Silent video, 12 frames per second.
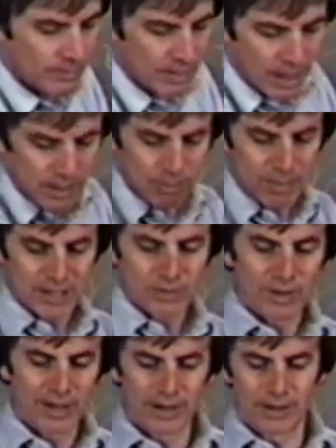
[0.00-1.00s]
And the best
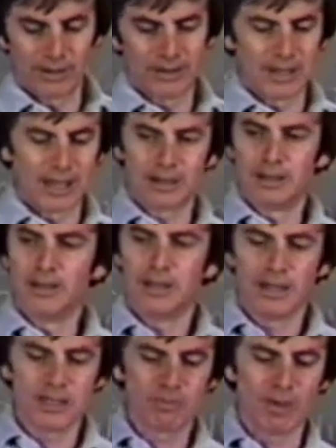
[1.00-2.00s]
way I know to do that
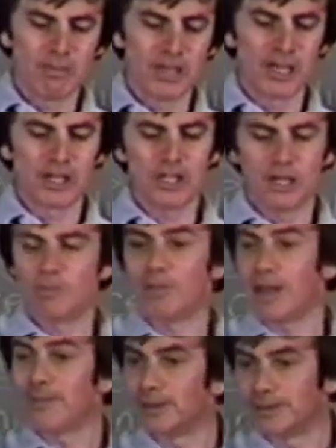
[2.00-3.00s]
is maybe get a sheet of
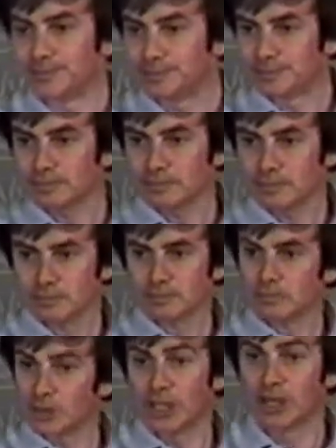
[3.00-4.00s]
paper,
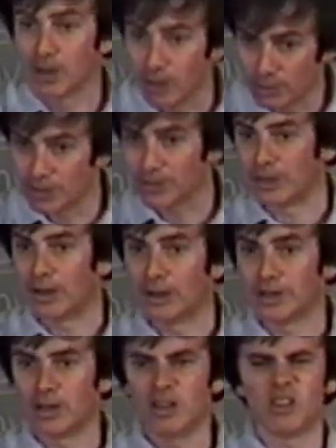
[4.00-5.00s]
get along with God.
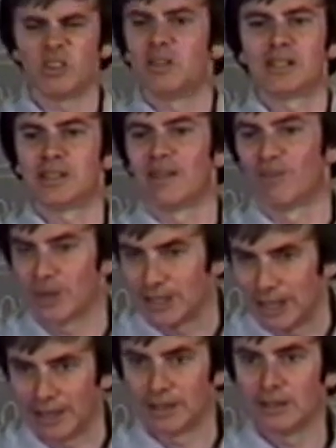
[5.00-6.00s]
And you don't do every
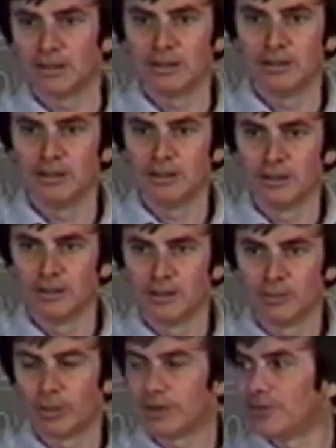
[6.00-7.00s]
day.
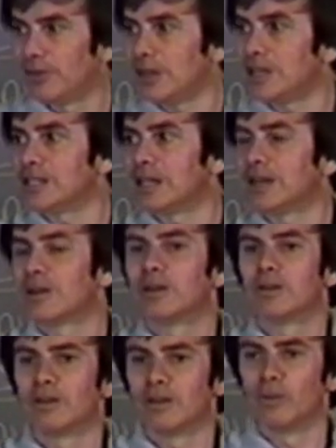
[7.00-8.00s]
But Finney said
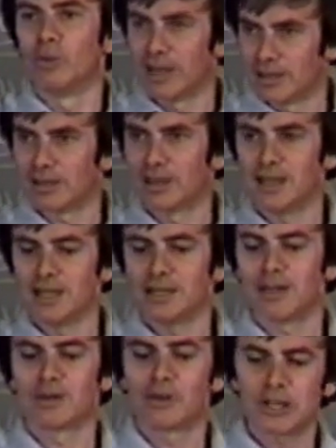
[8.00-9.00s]
a weird thing. He
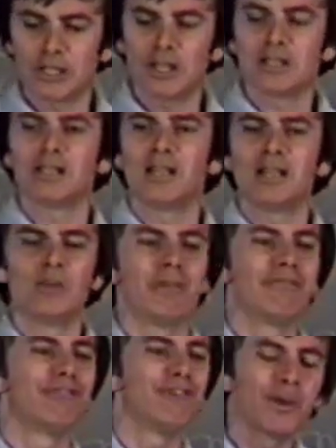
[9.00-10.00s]
said Christians need to be
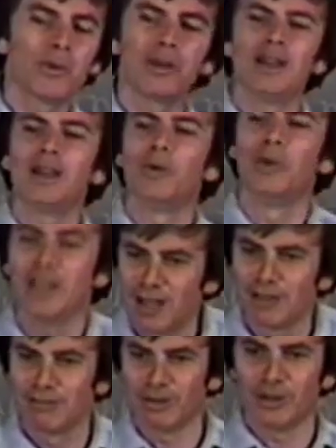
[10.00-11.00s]
frequently
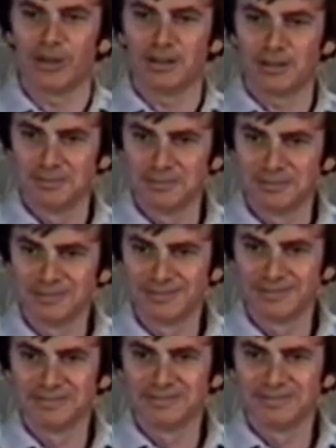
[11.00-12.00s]
reconverted.
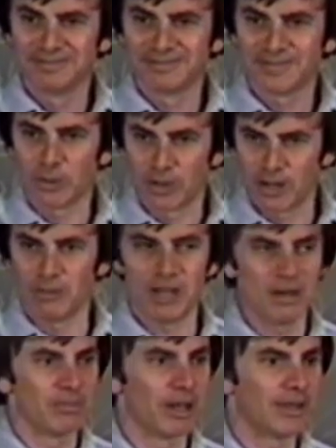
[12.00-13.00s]
Now, what did he
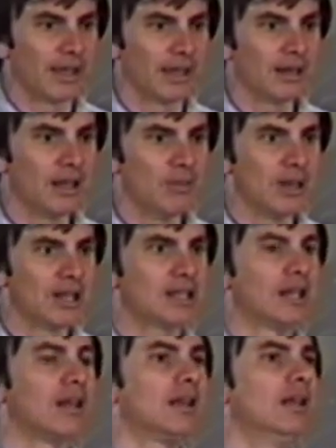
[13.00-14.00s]
mean by that? He meant
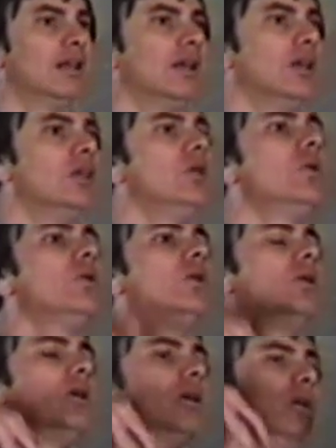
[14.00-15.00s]
that you
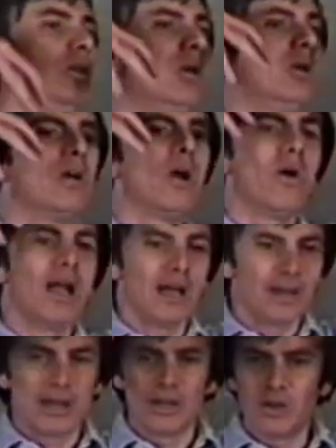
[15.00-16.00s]
you go
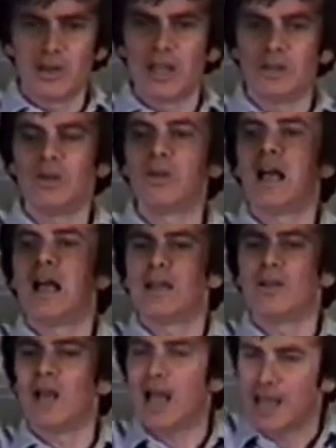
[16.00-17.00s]
out and you get your
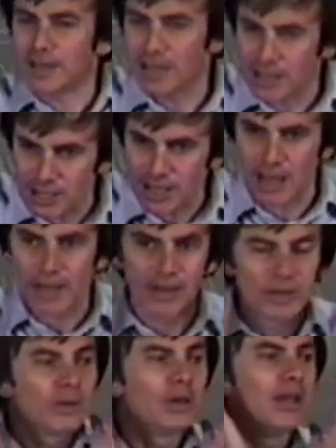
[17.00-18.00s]
your heart gets hard, your